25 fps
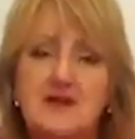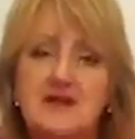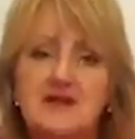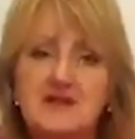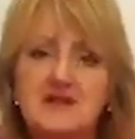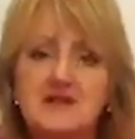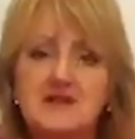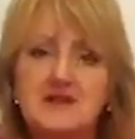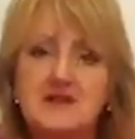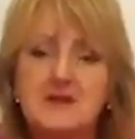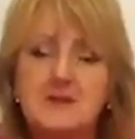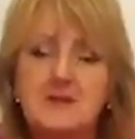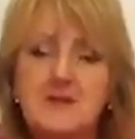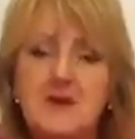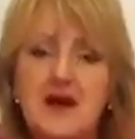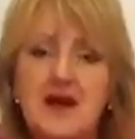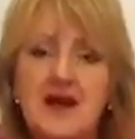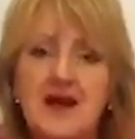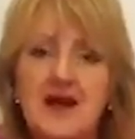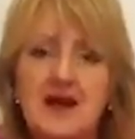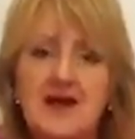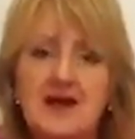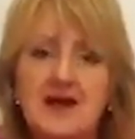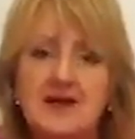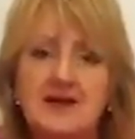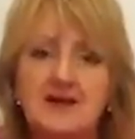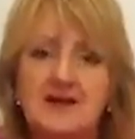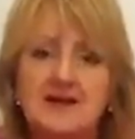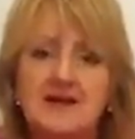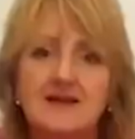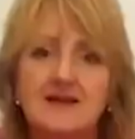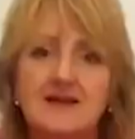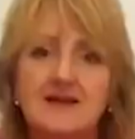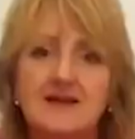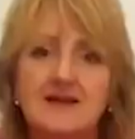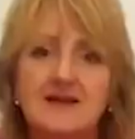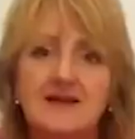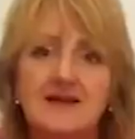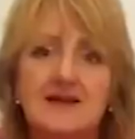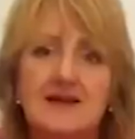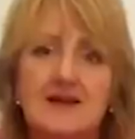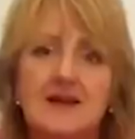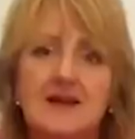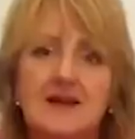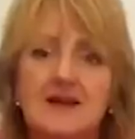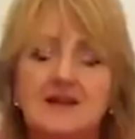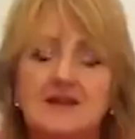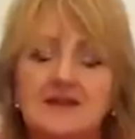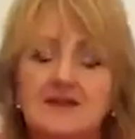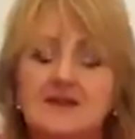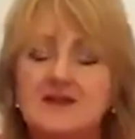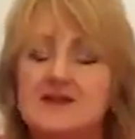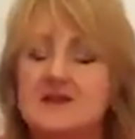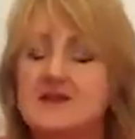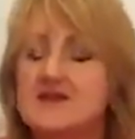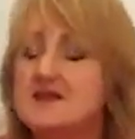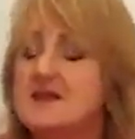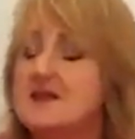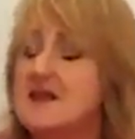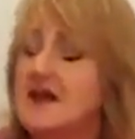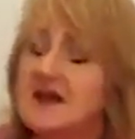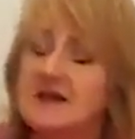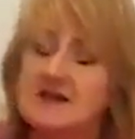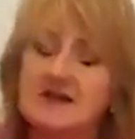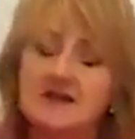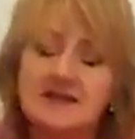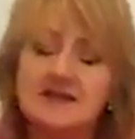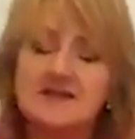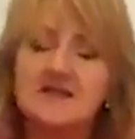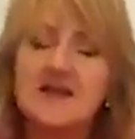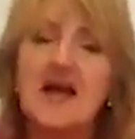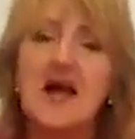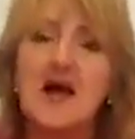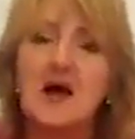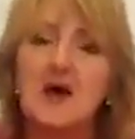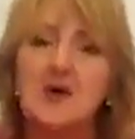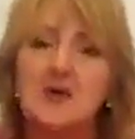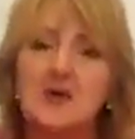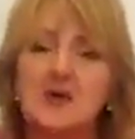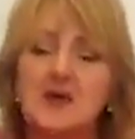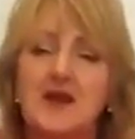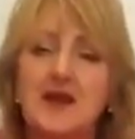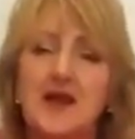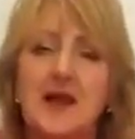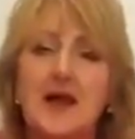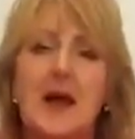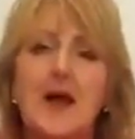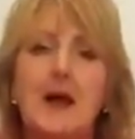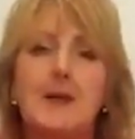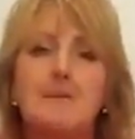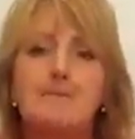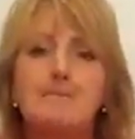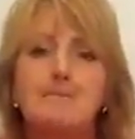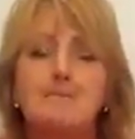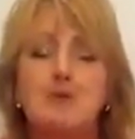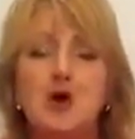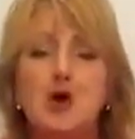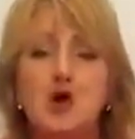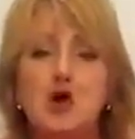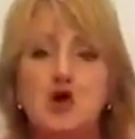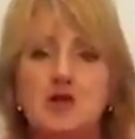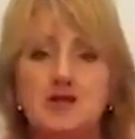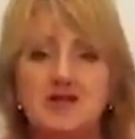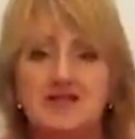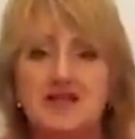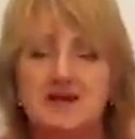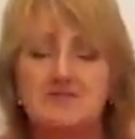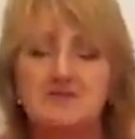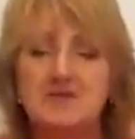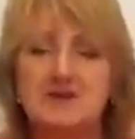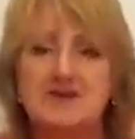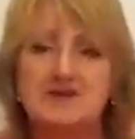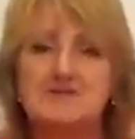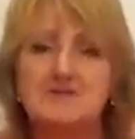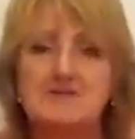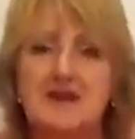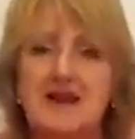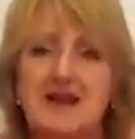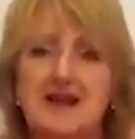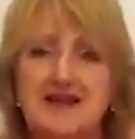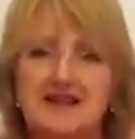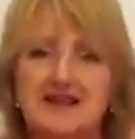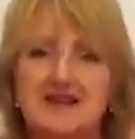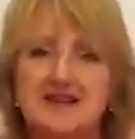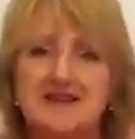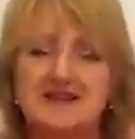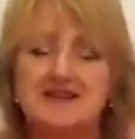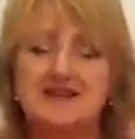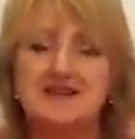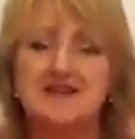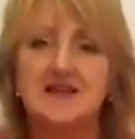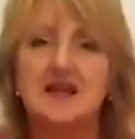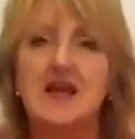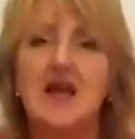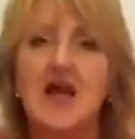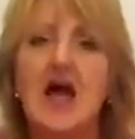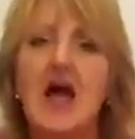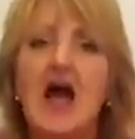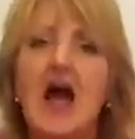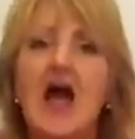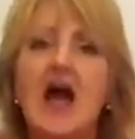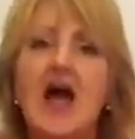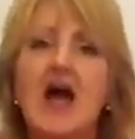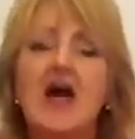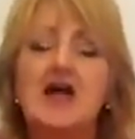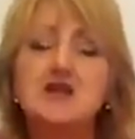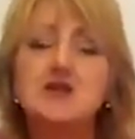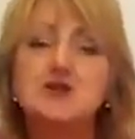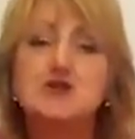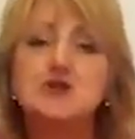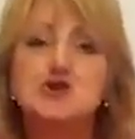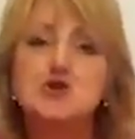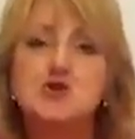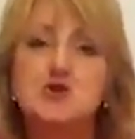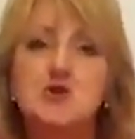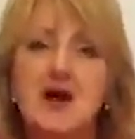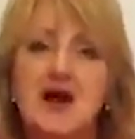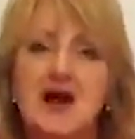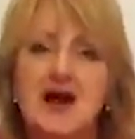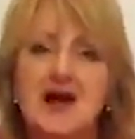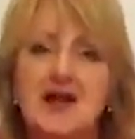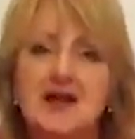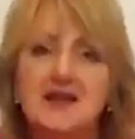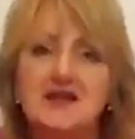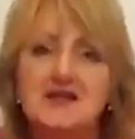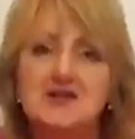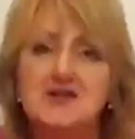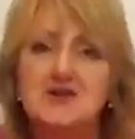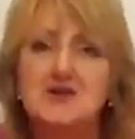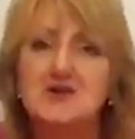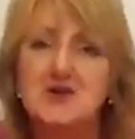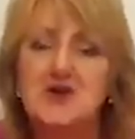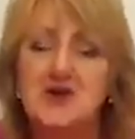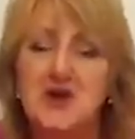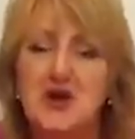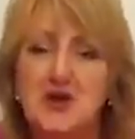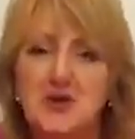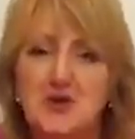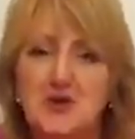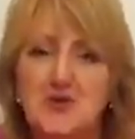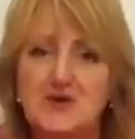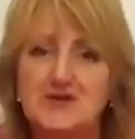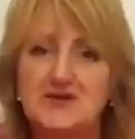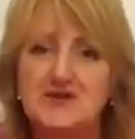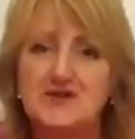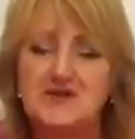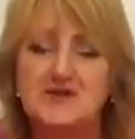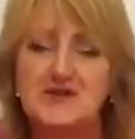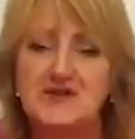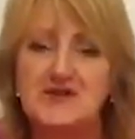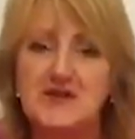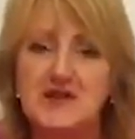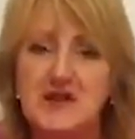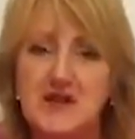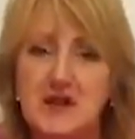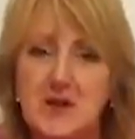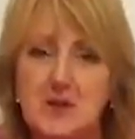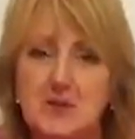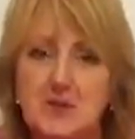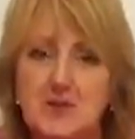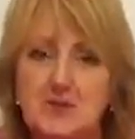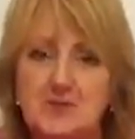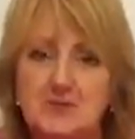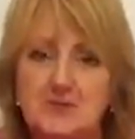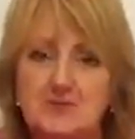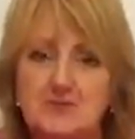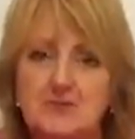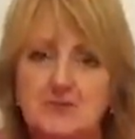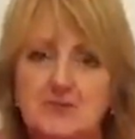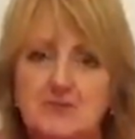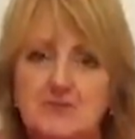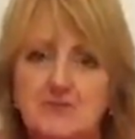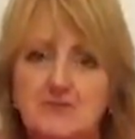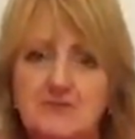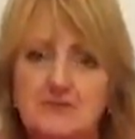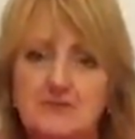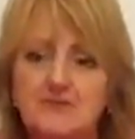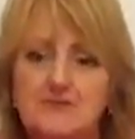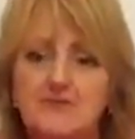So Mr. Bear snuggled down and pulled up his blanket and tried to go to sleep.